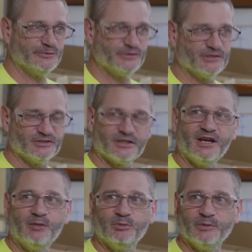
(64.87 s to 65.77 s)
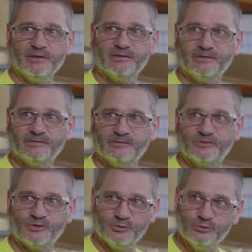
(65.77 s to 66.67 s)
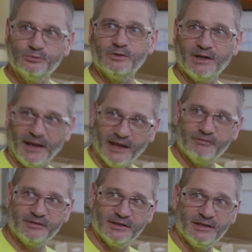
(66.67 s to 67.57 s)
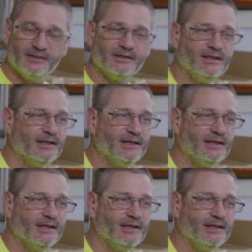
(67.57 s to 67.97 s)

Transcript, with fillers: is such a compliment to having that.